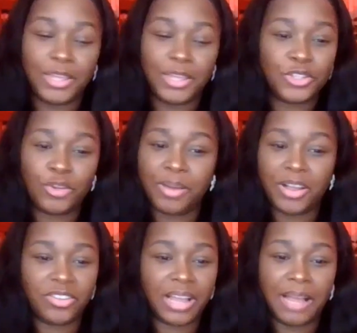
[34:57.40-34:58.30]
you so
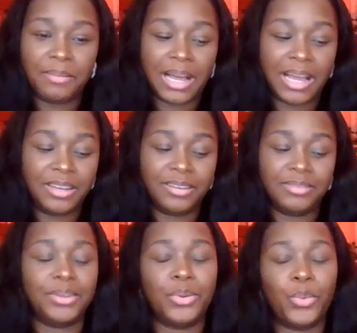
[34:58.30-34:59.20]
much. Like
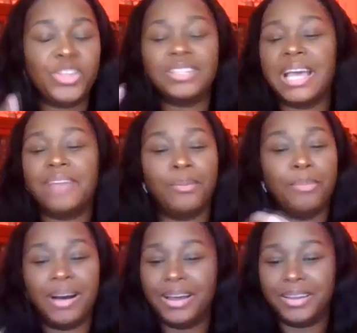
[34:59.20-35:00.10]
we just have a
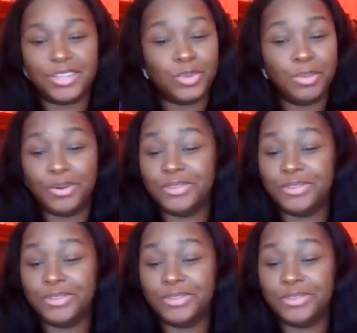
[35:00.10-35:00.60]
bond because we both